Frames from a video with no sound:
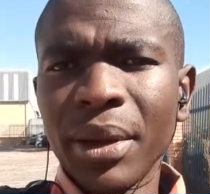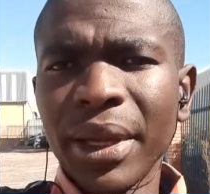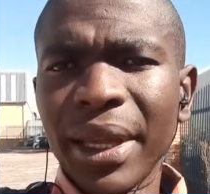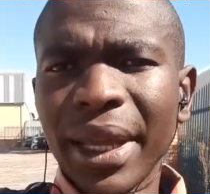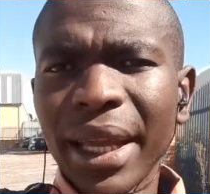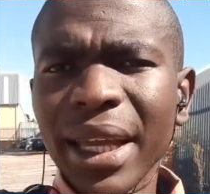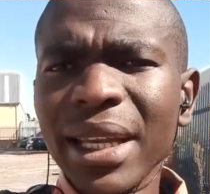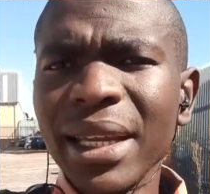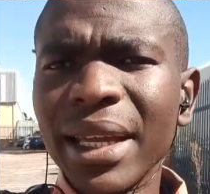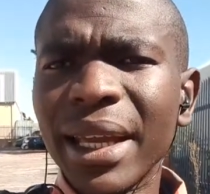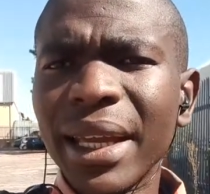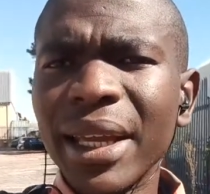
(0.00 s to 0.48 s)

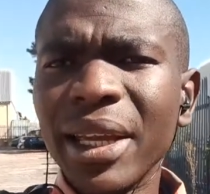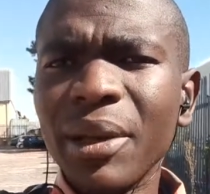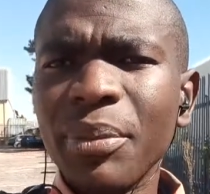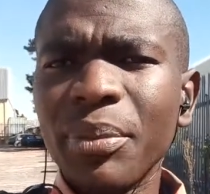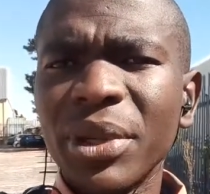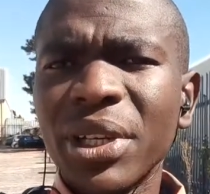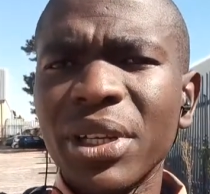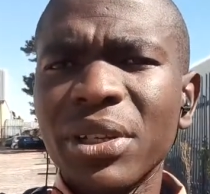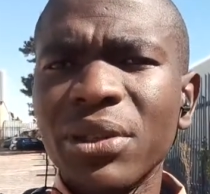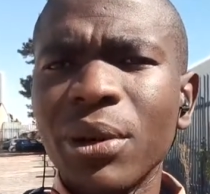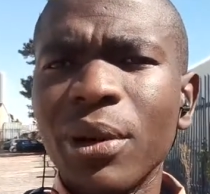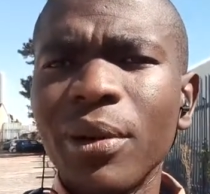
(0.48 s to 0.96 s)
Get a
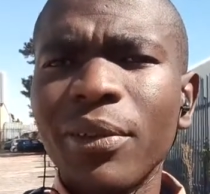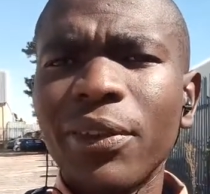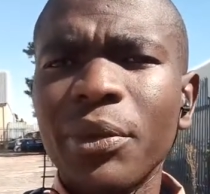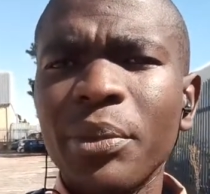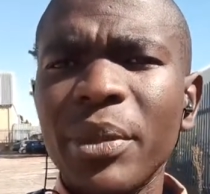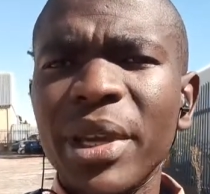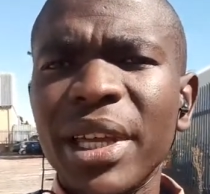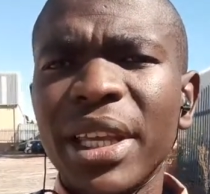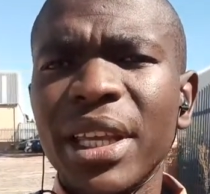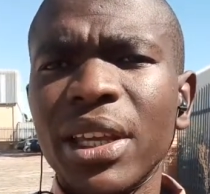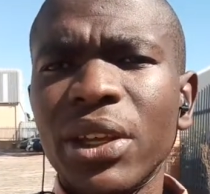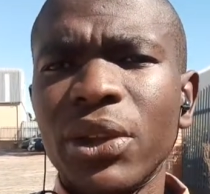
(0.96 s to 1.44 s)
habit of
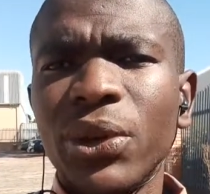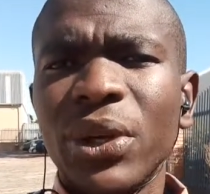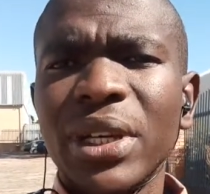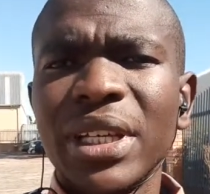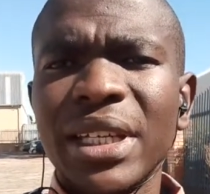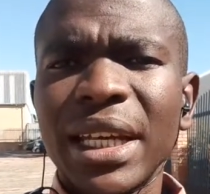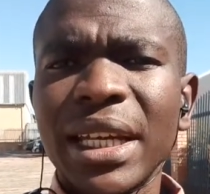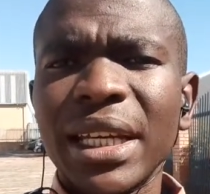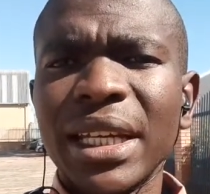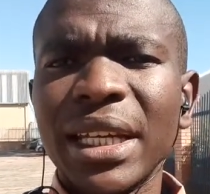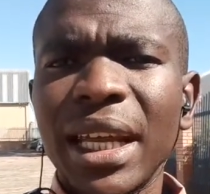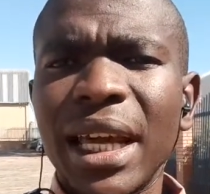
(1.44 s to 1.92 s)
making your
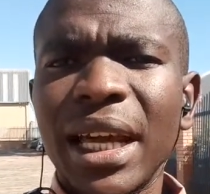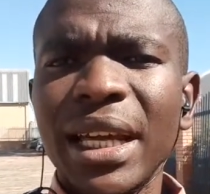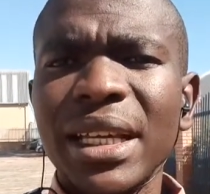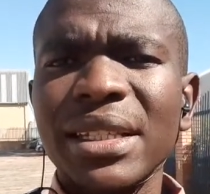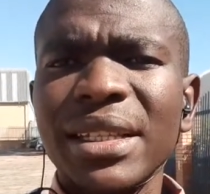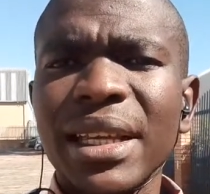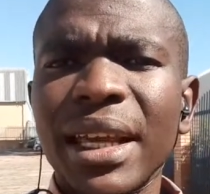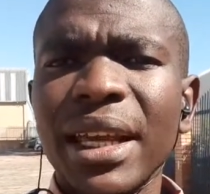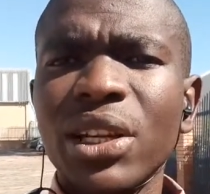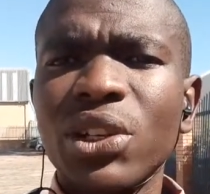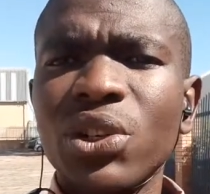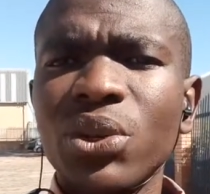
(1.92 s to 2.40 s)

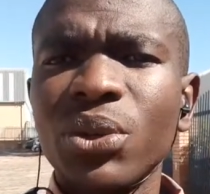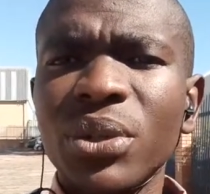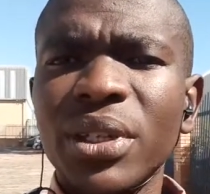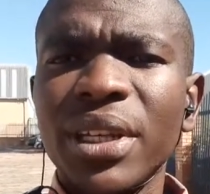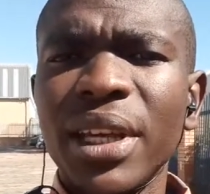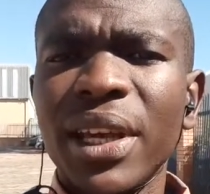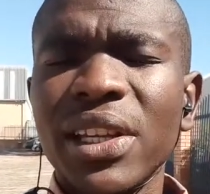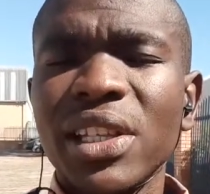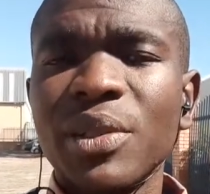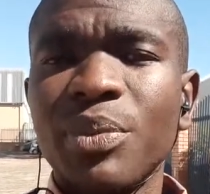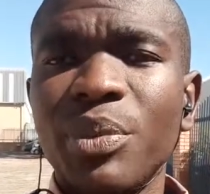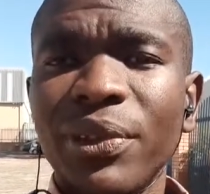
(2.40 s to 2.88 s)
deadlines a two
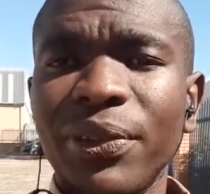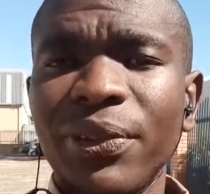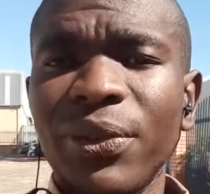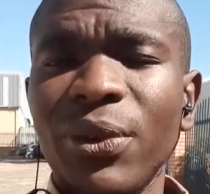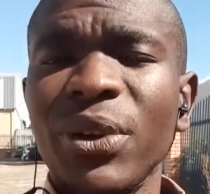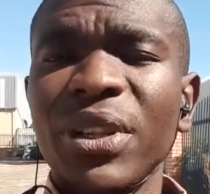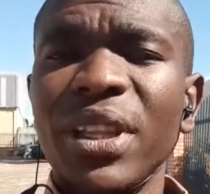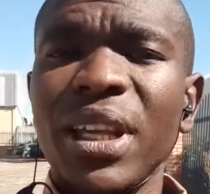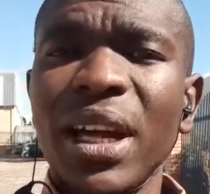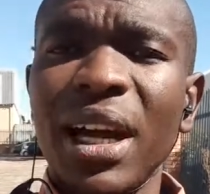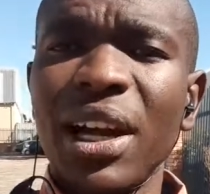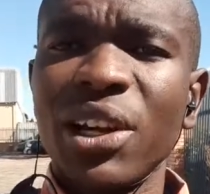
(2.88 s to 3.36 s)
days
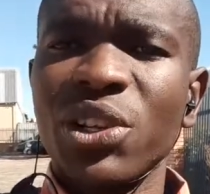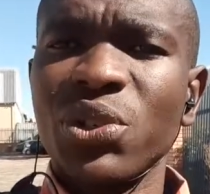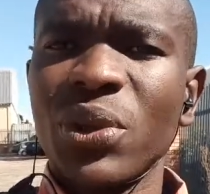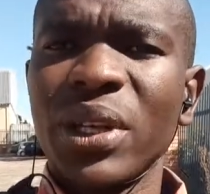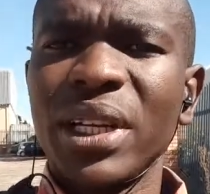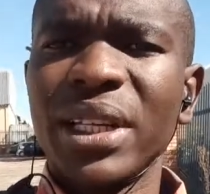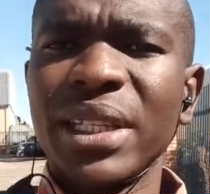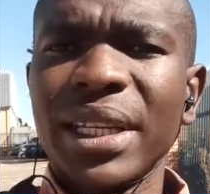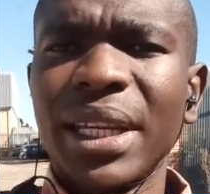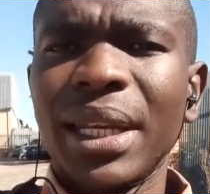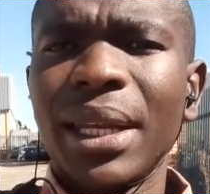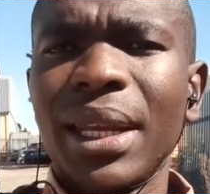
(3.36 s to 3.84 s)
before the
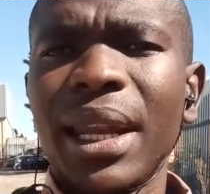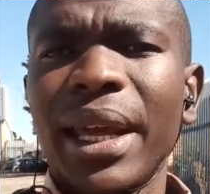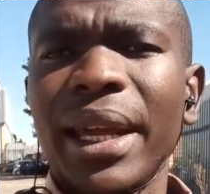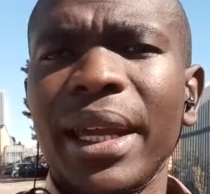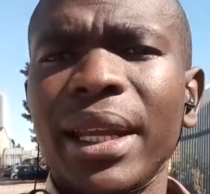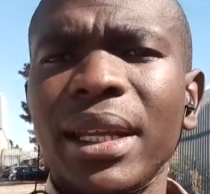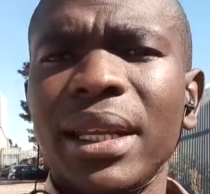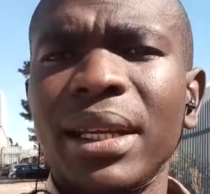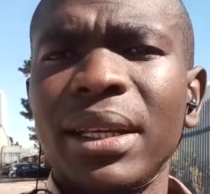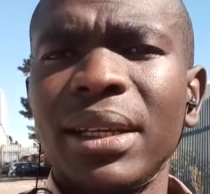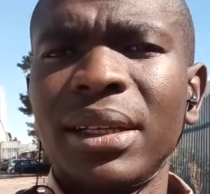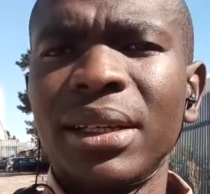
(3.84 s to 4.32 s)
actual
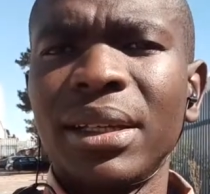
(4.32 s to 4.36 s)
deadline.